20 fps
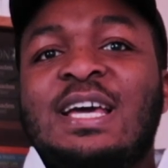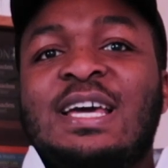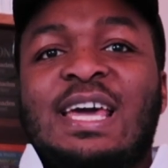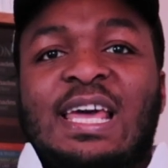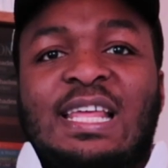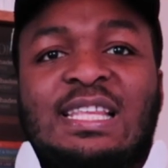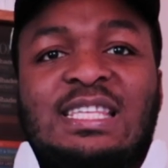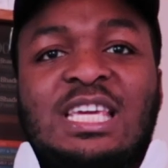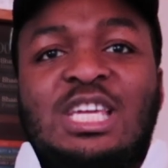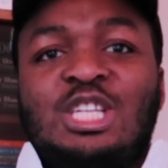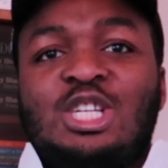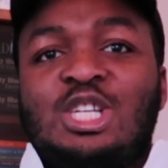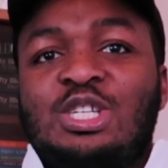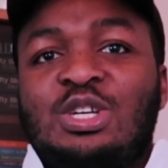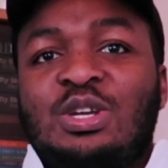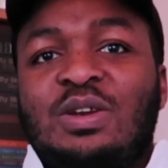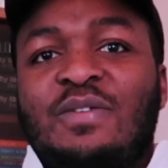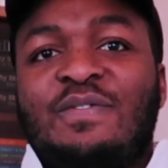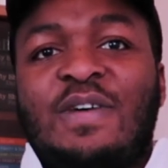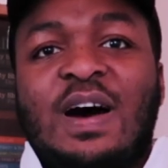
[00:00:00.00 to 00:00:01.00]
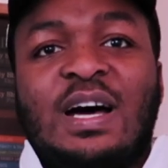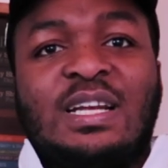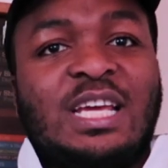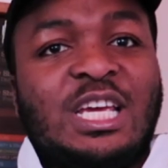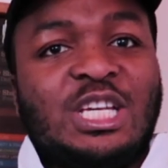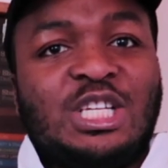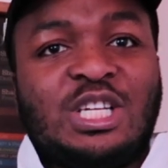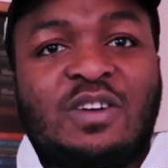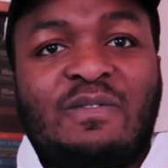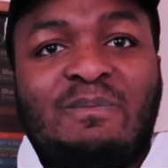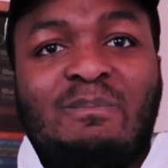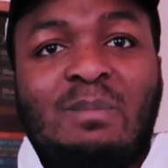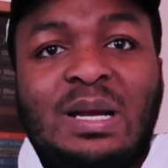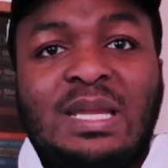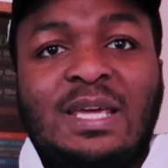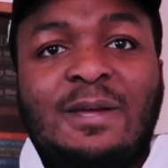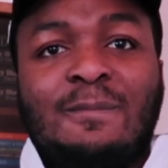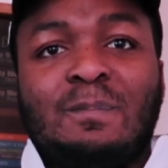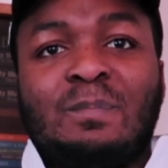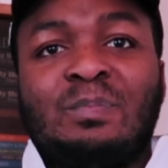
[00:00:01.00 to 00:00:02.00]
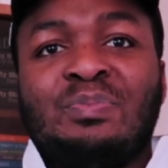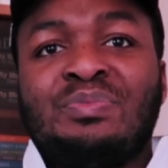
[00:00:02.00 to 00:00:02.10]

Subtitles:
It teaches you the foundation of money.